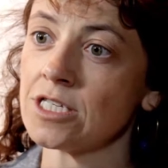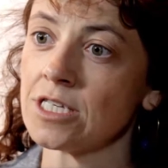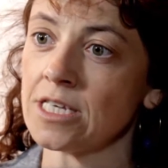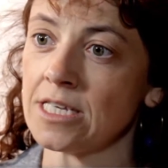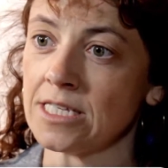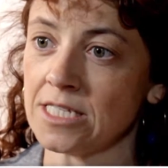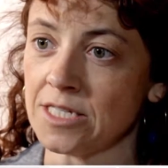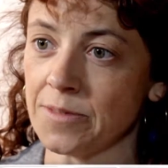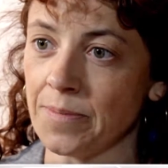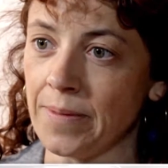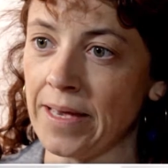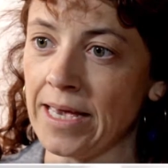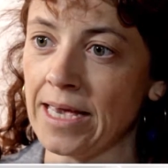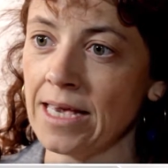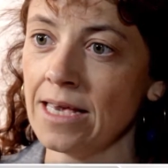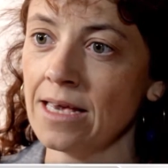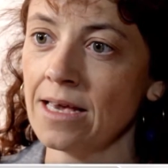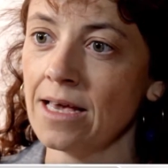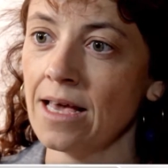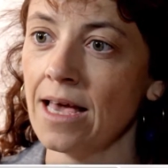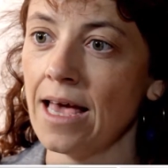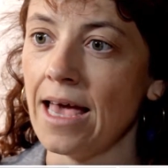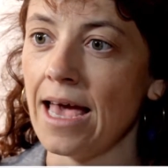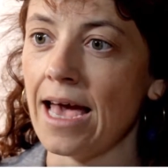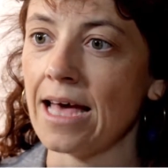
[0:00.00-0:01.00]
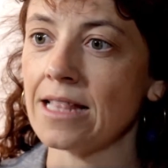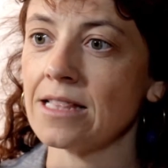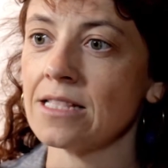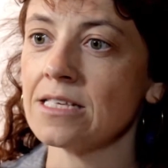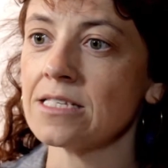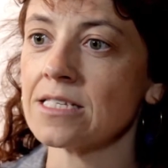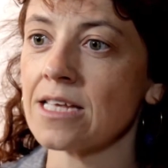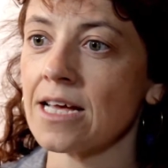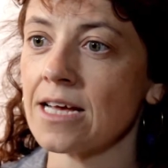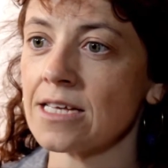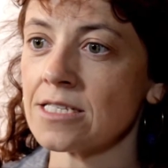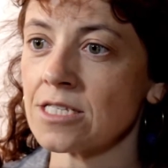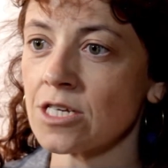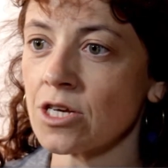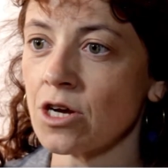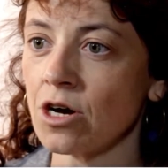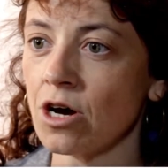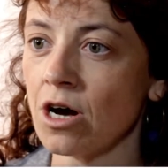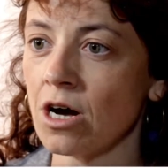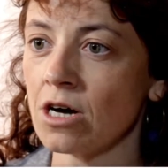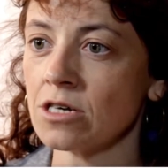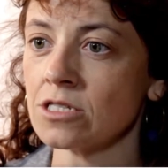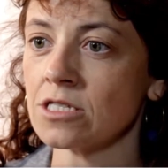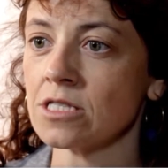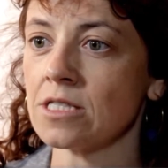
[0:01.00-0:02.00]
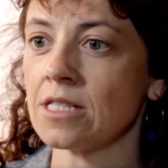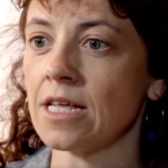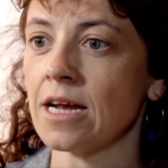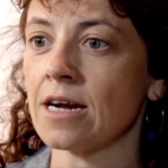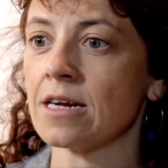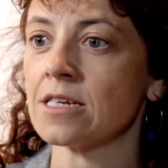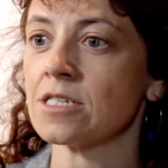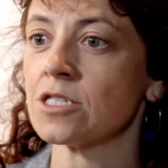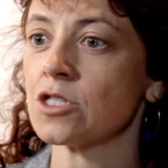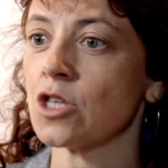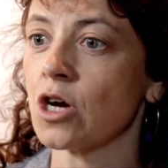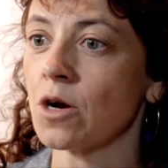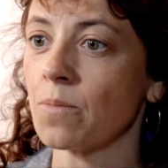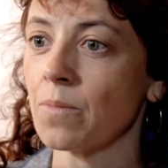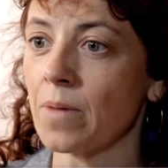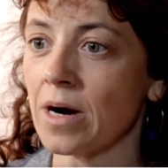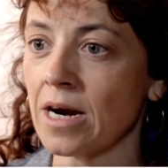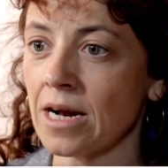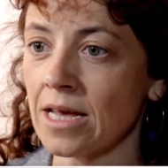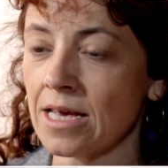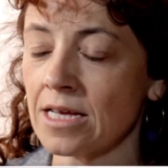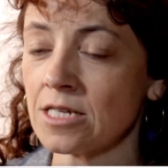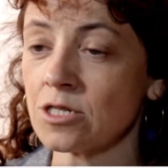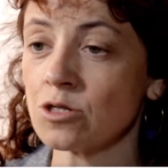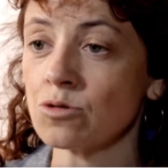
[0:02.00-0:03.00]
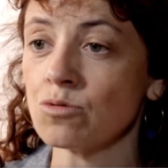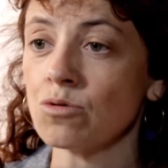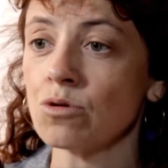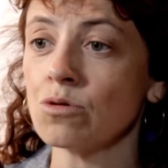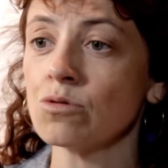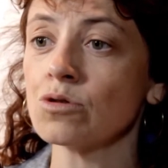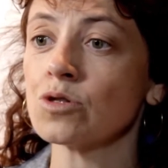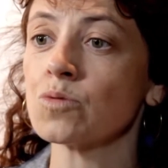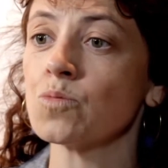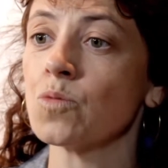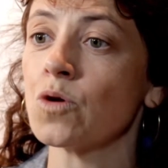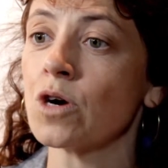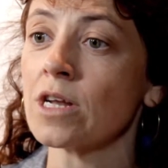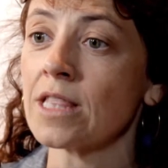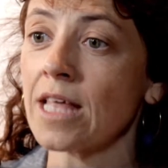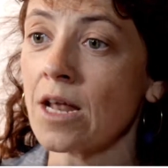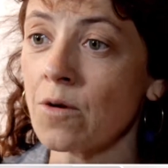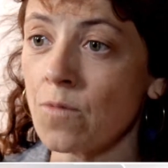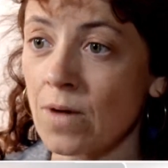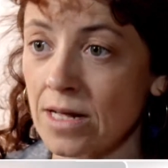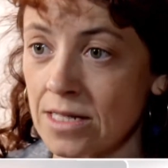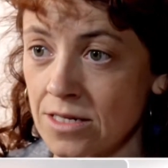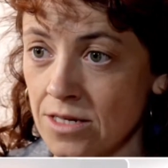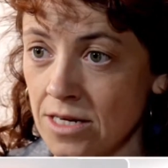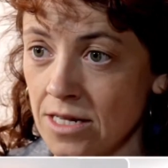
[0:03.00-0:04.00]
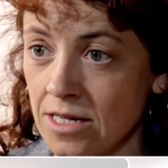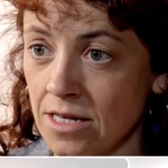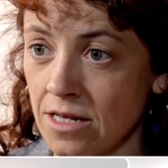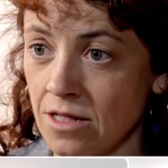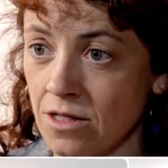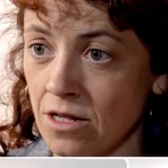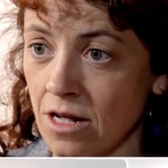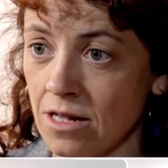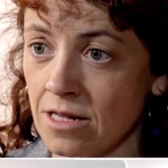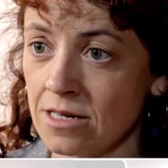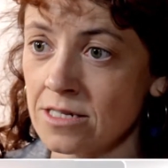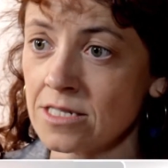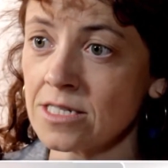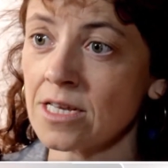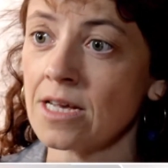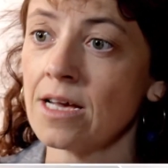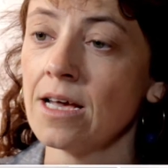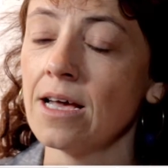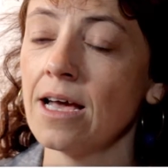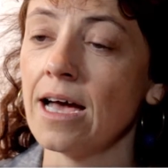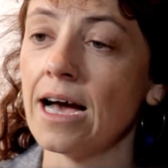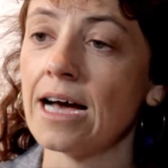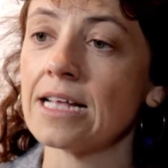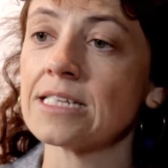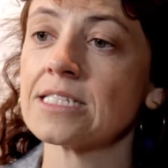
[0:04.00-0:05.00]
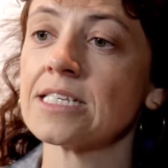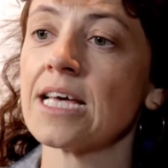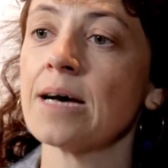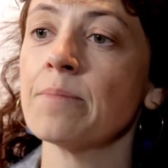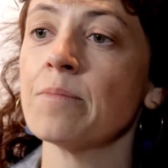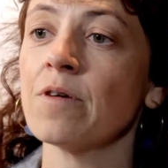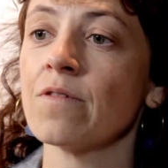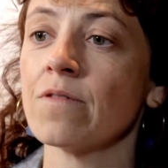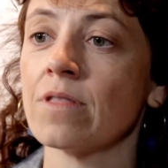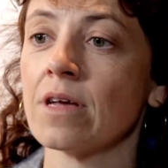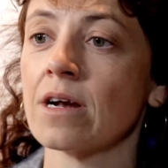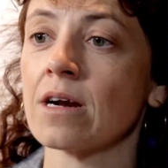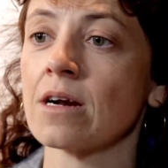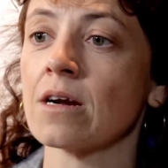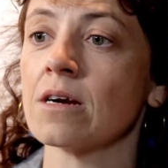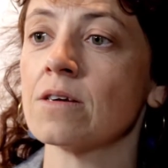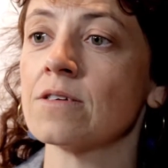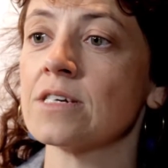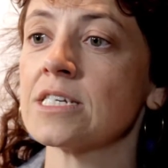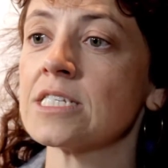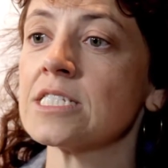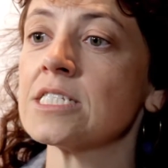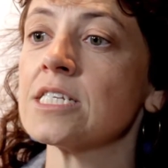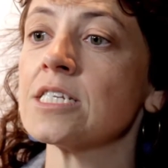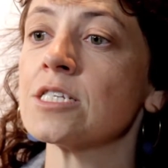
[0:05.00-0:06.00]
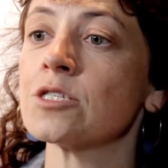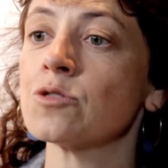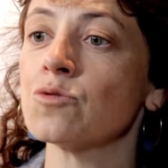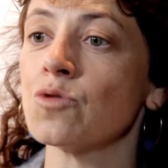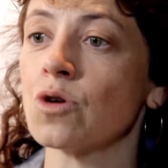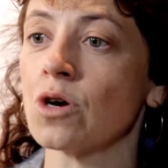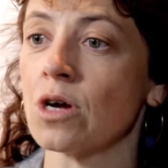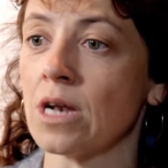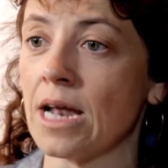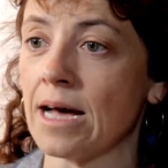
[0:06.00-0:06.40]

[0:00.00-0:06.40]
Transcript: since May, and this has caused their stock markets to lose more than $1 trillion and some of their currencies to